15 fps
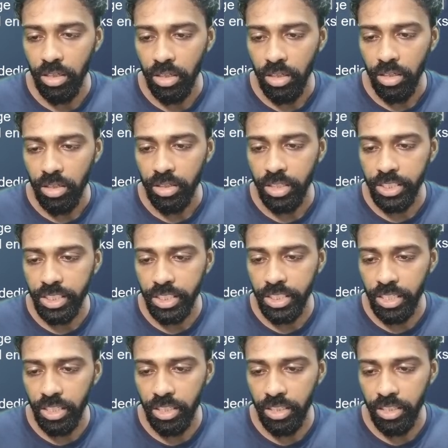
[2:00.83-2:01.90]

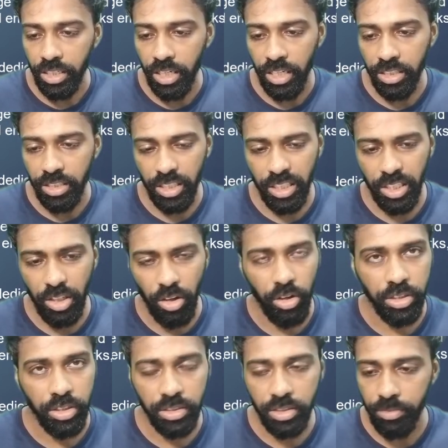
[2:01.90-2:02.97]
recently, I think in
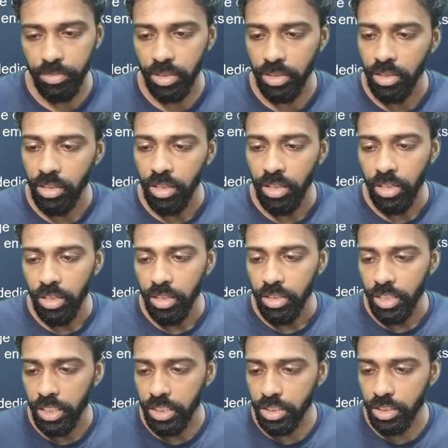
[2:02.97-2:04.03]
August something.
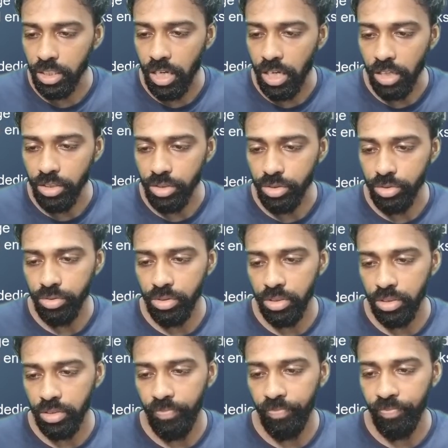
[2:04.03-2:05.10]
Next, Kashur
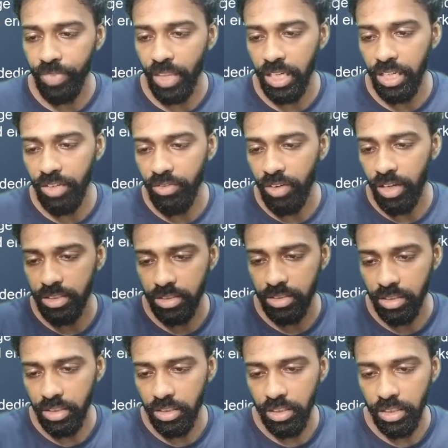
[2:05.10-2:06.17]
Rivaz.
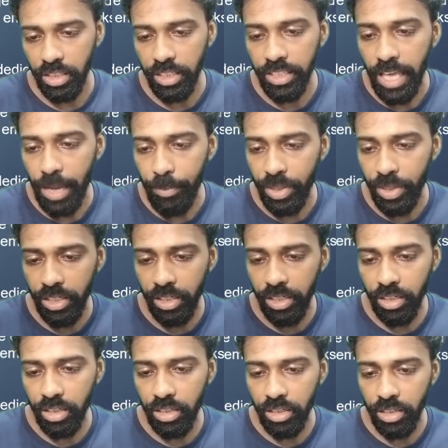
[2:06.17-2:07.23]
It happened
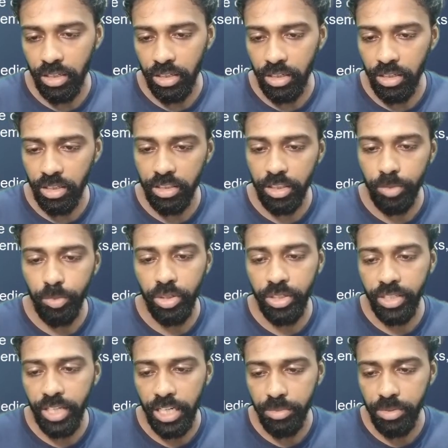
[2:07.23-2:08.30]
in Jammu and
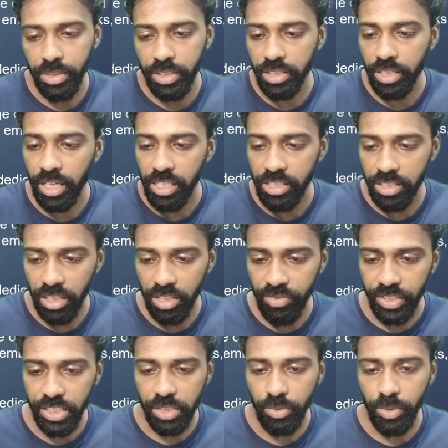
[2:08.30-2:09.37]
Kashmir. It's a cultural
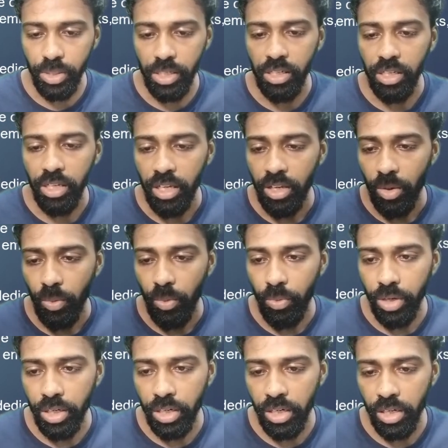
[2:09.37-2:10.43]
festival
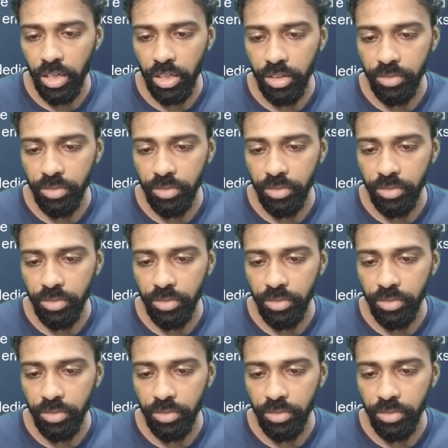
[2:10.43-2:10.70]
where